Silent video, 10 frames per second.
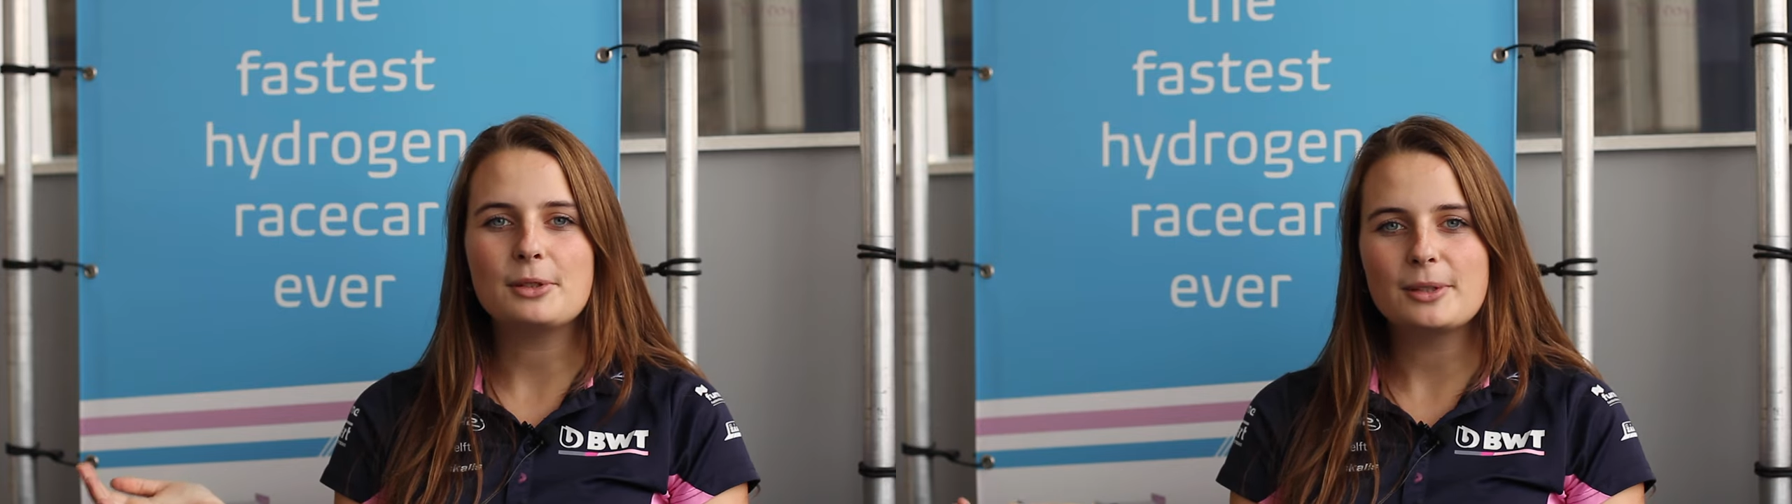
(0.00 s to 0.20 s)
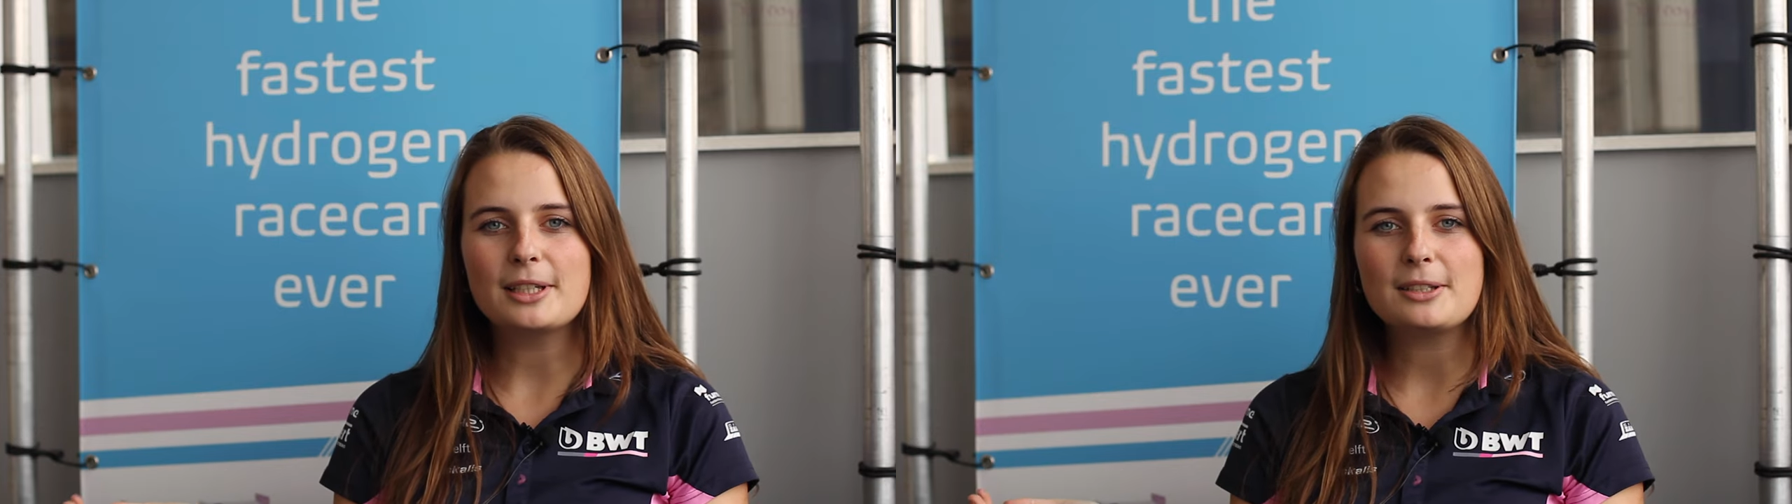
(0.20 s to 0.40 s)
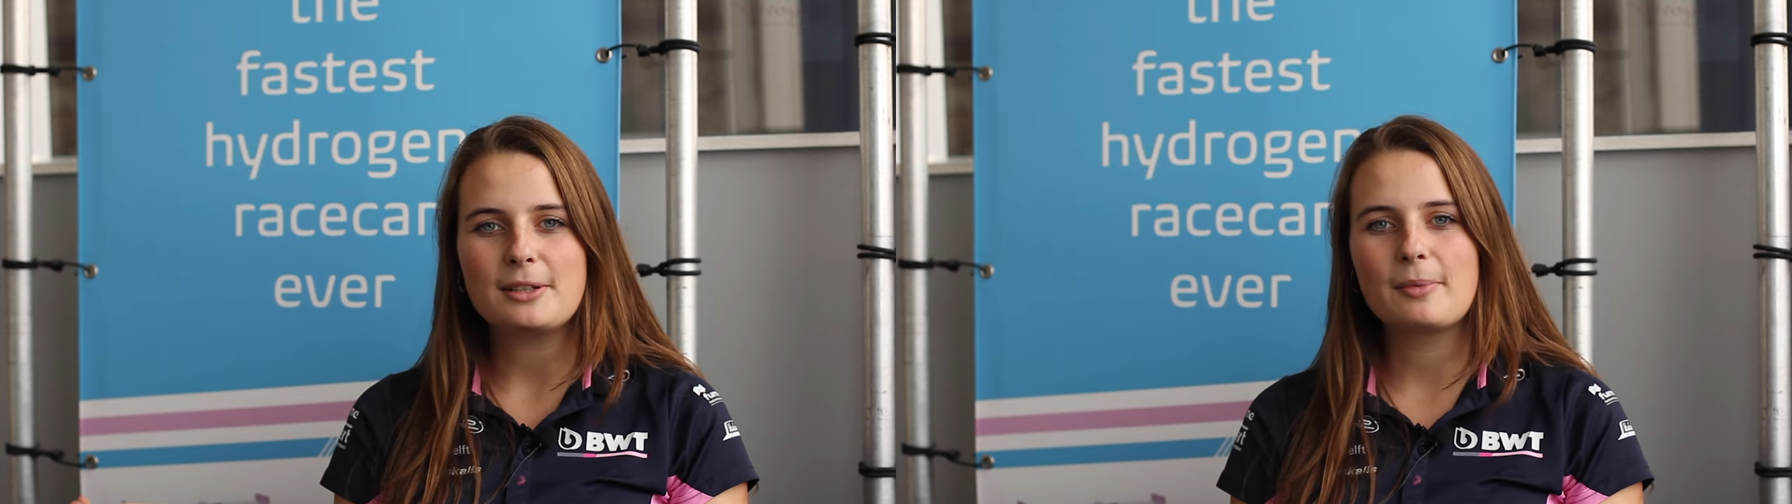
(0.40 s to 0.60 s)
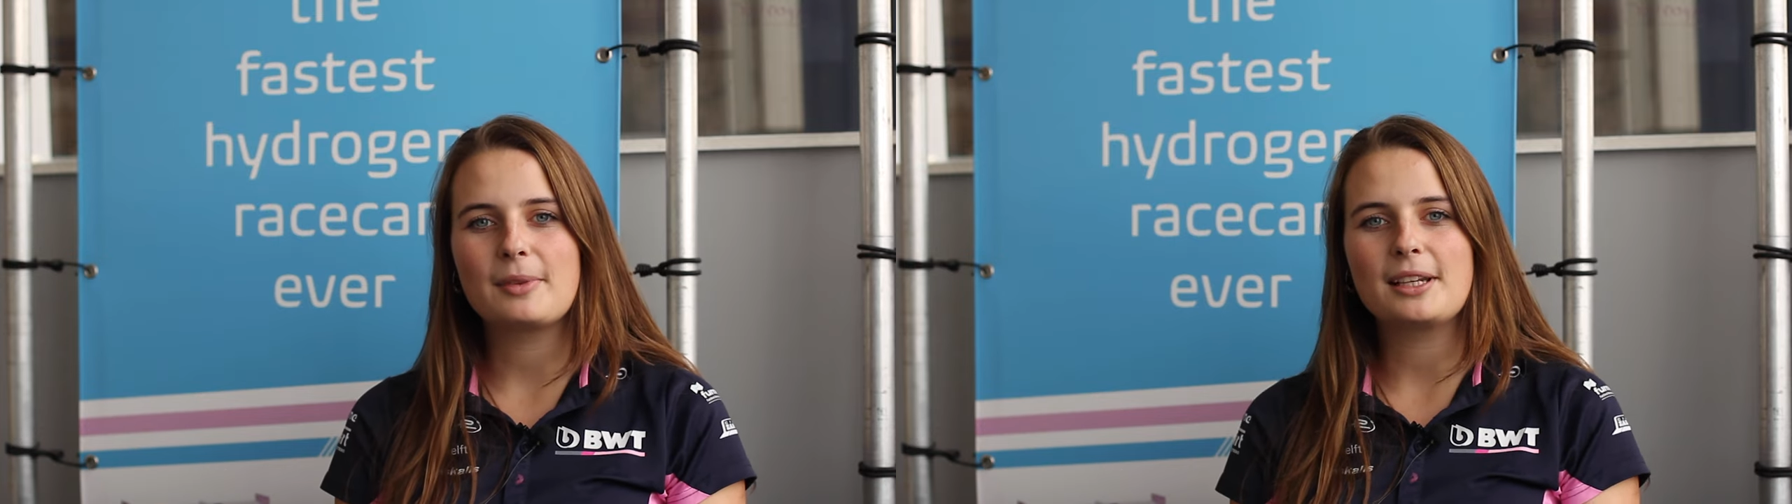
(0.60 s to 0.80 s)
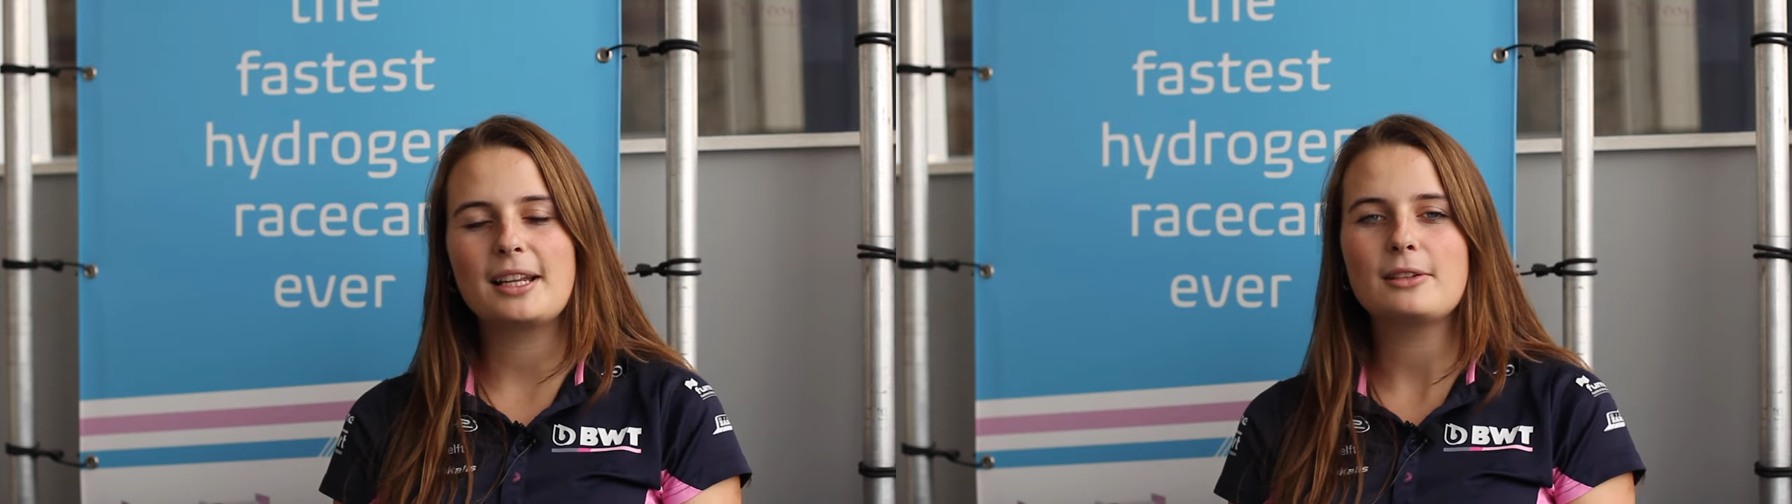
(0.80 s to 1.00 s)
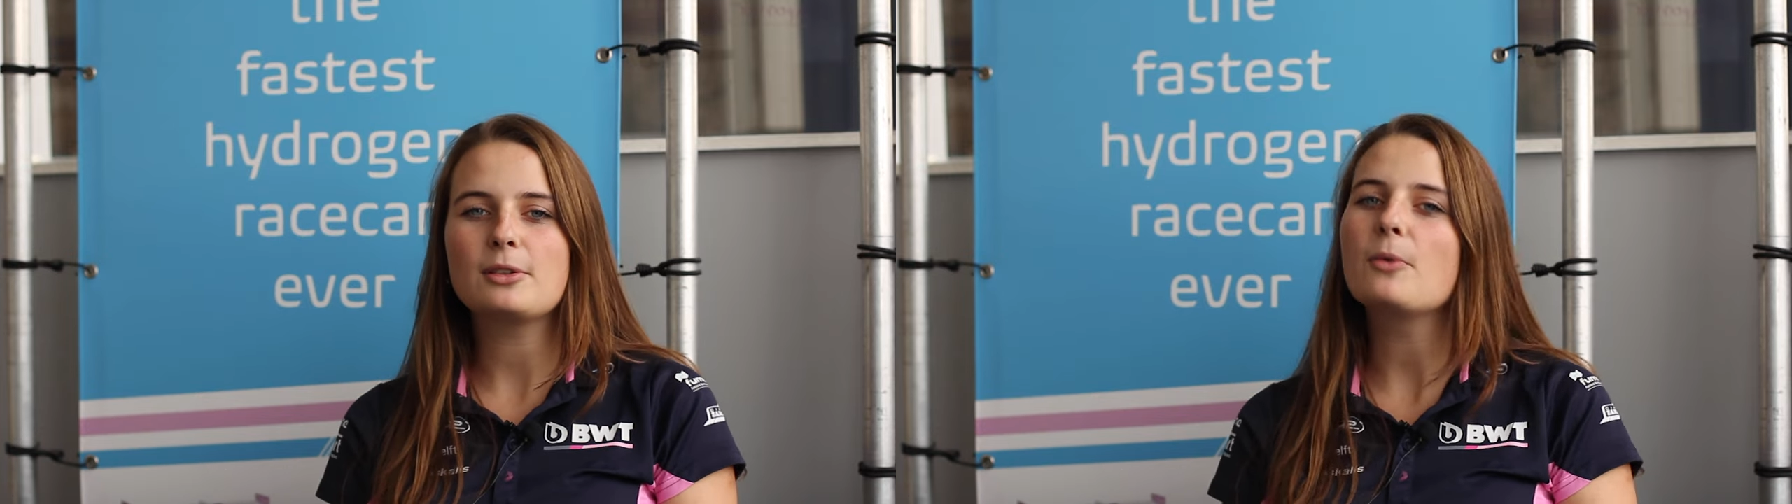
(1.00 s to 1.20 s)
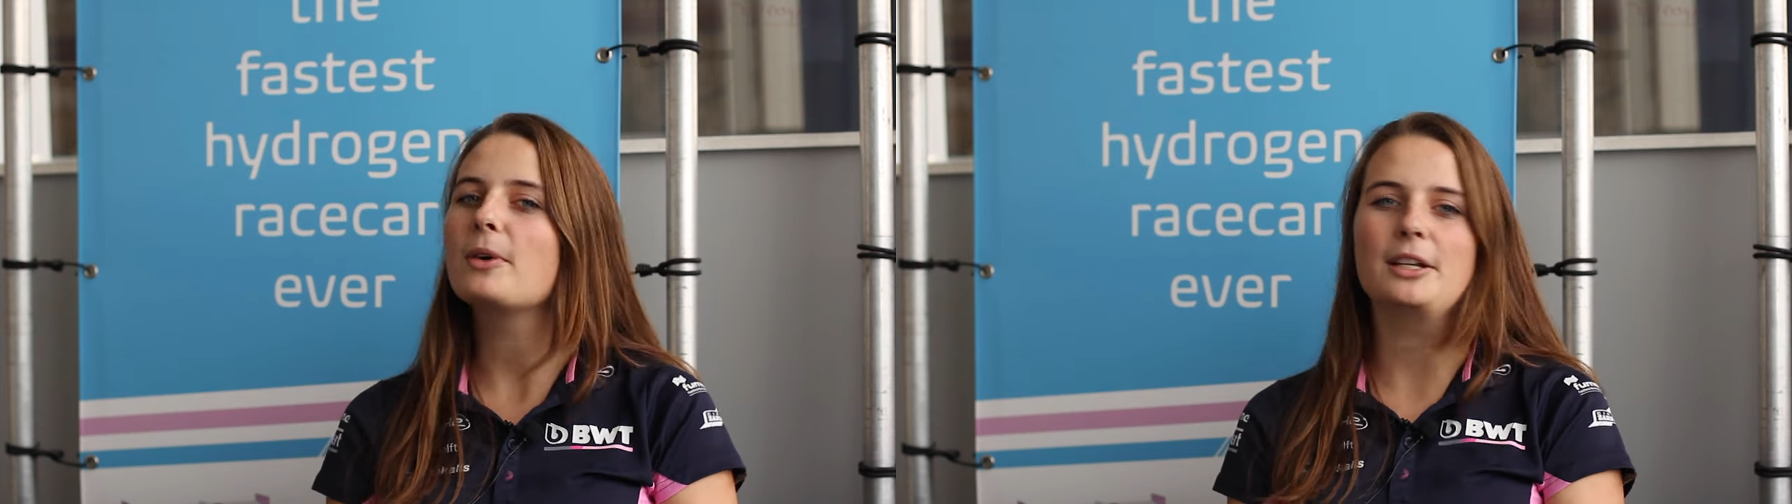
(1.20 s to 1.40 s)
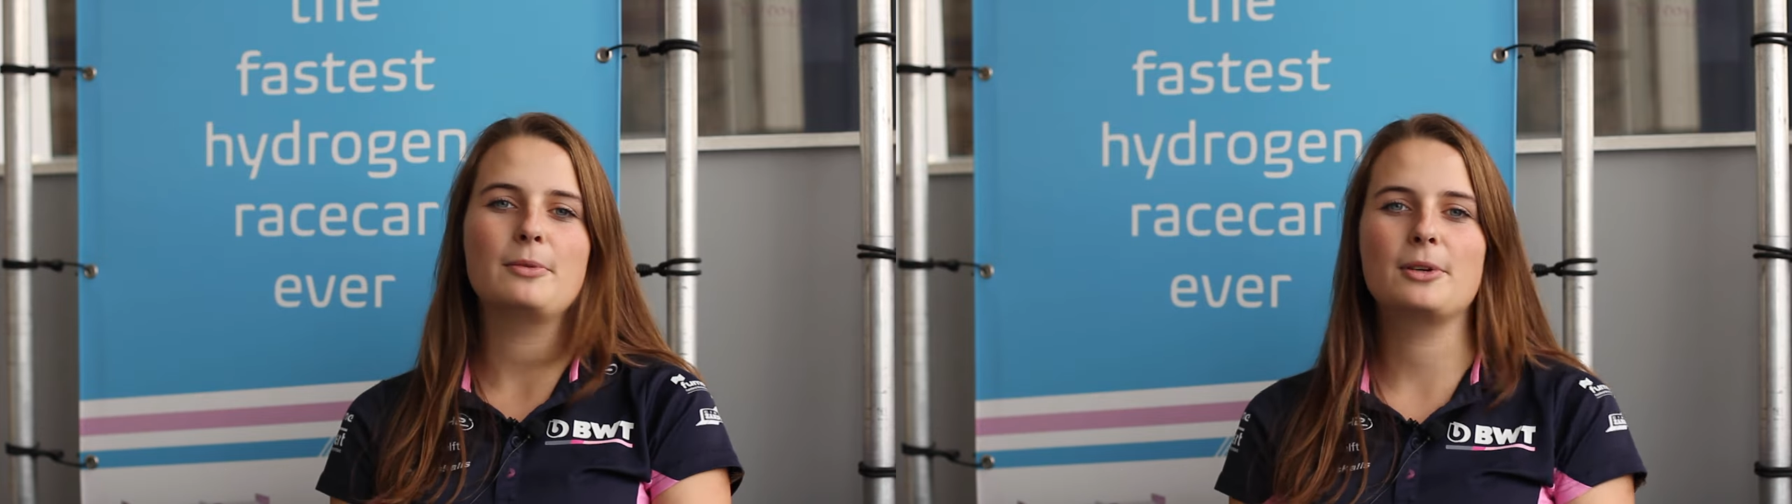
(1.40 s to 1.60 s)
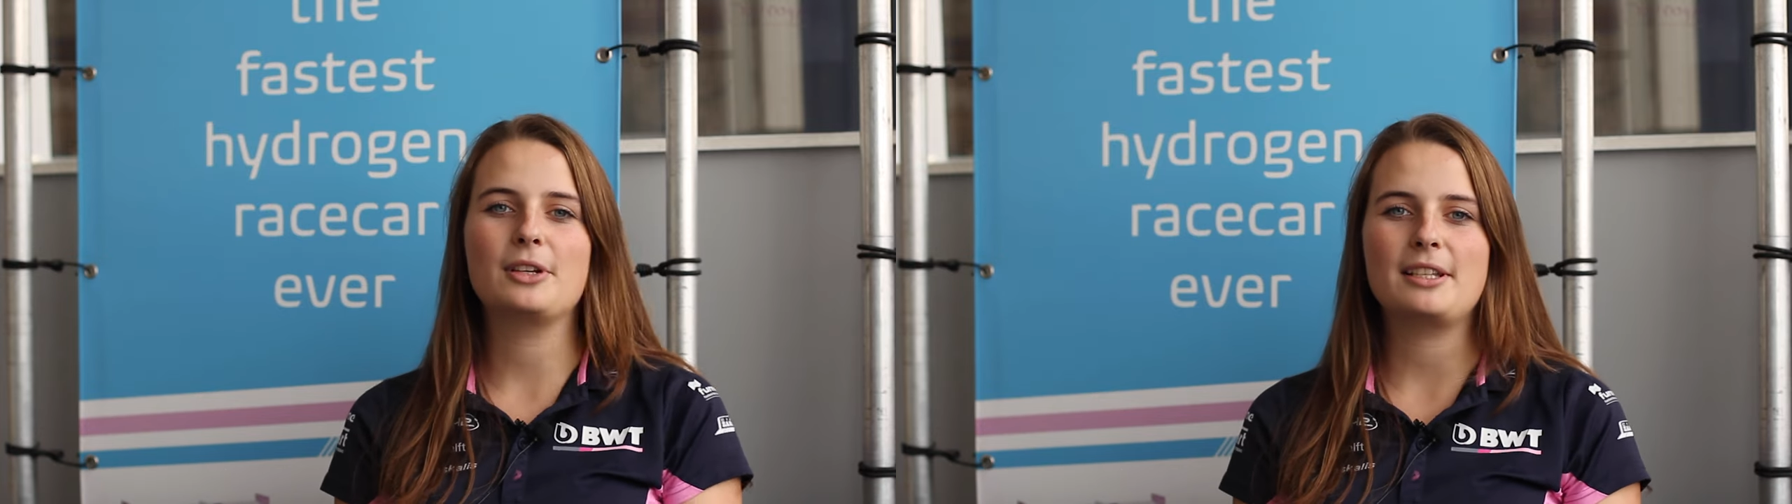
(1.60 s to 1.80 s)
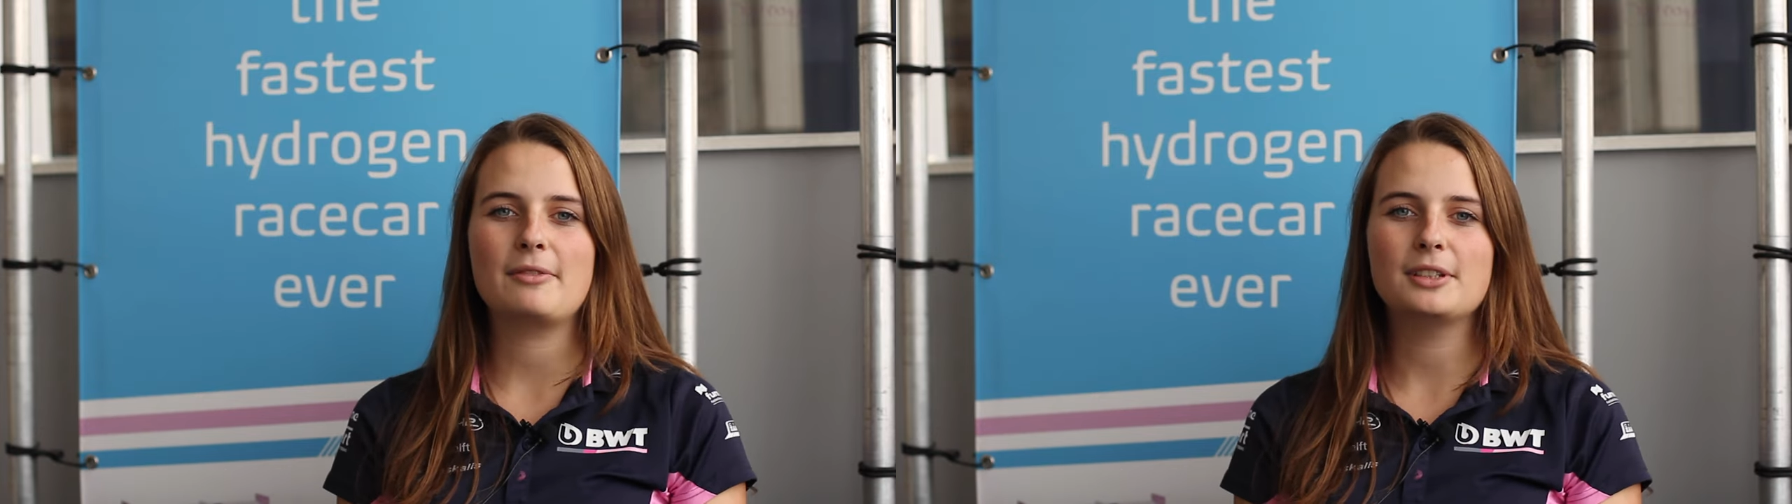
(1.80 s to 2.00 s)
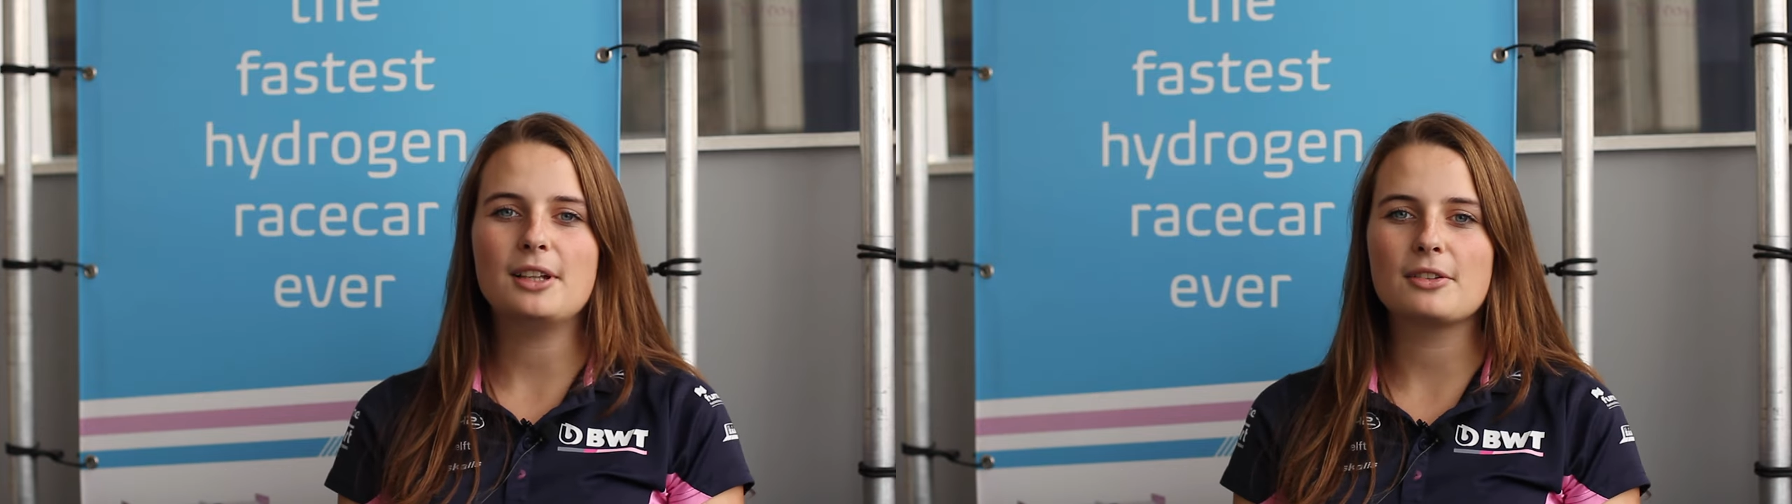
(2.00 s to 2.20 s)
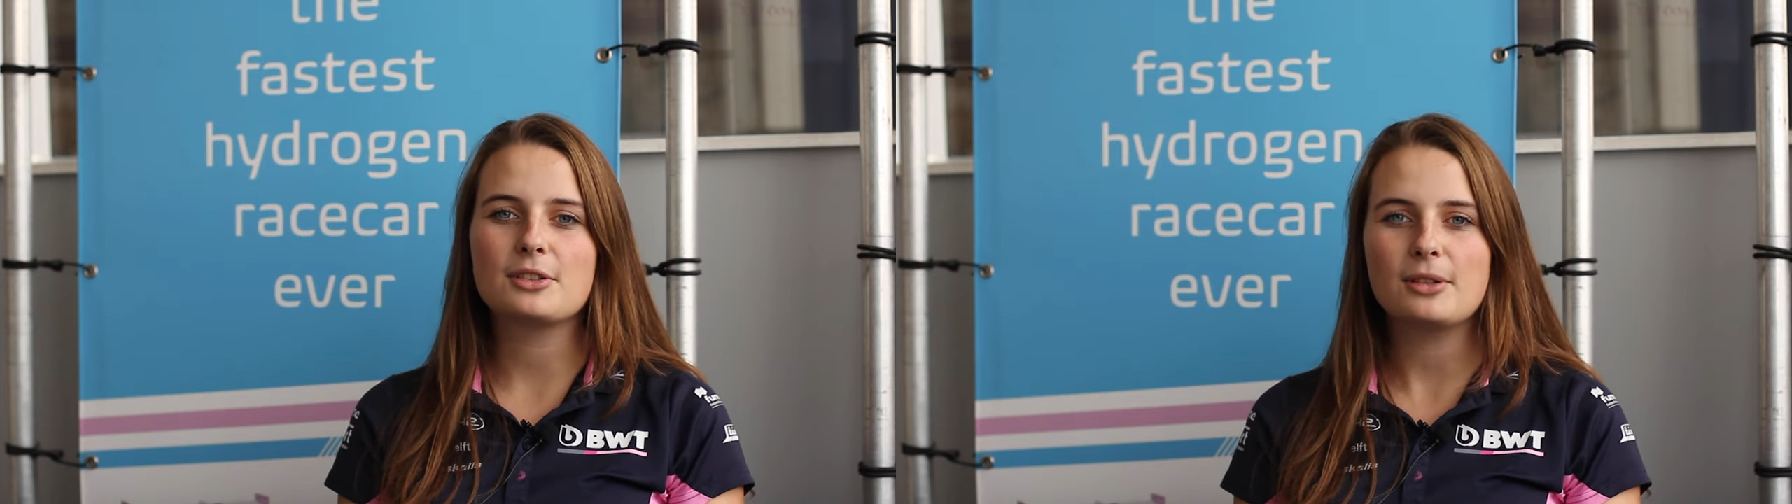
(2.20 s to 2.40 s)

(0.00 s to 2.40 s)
doing something that no one in the world has ever done.